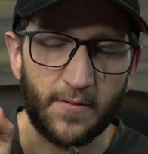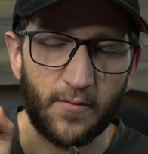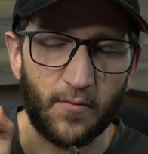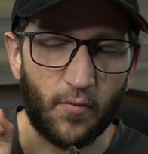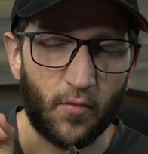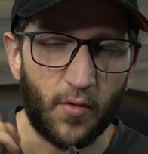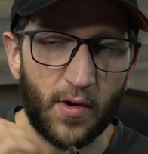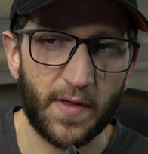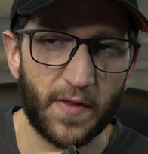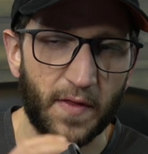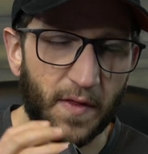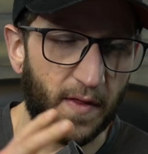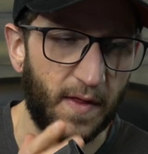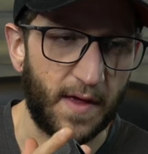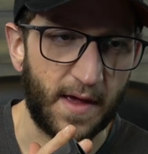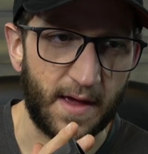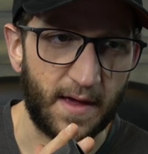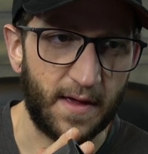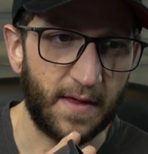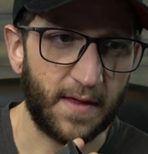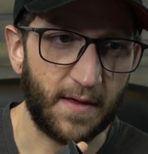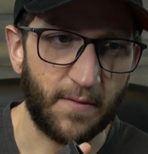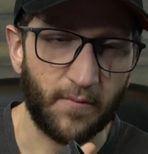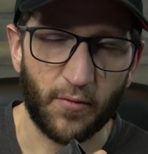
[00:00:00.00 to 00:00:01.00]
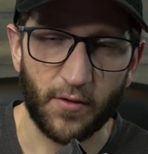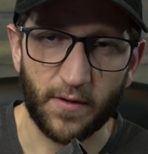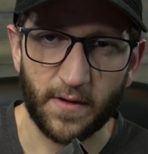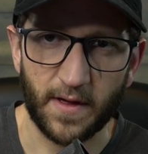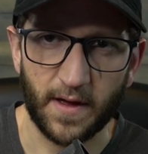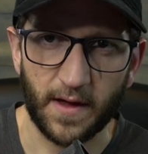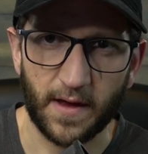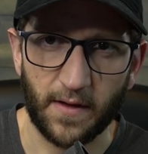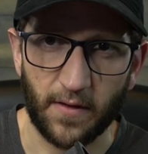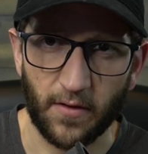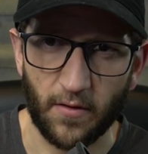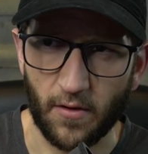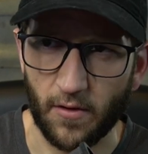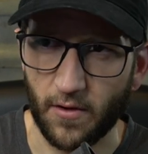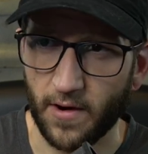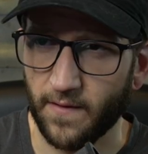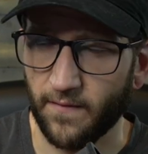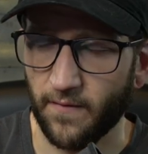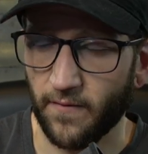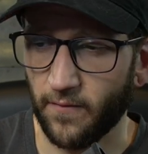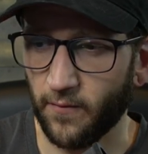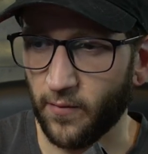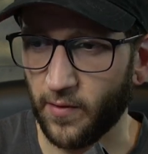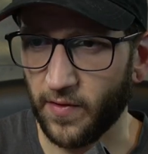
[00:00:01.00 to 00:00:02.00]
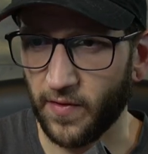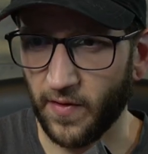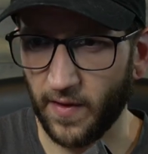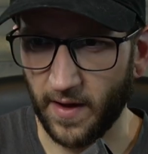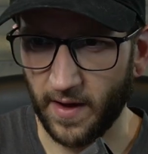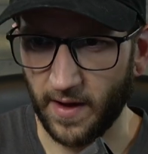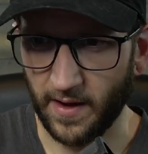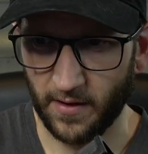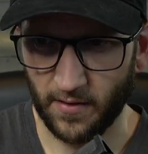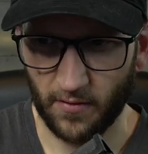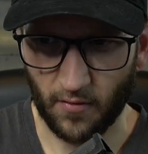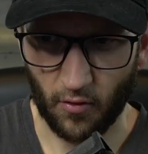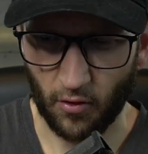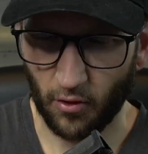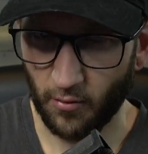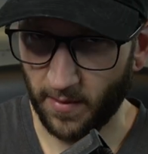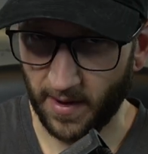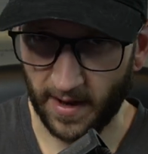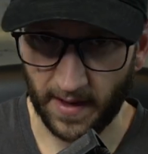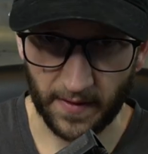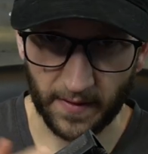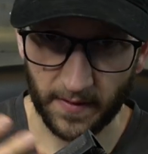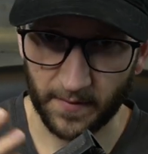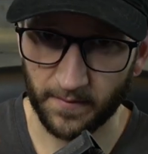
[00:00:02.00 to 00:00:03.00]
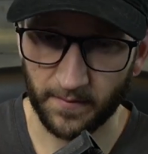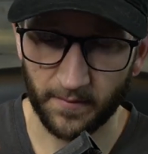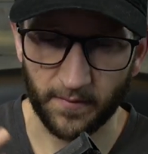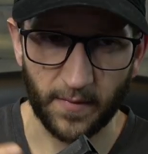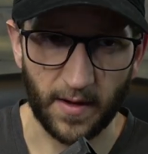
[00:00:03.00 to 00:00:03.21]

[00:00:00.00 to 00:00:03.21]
with these in particular, or even with uh, Korbanth,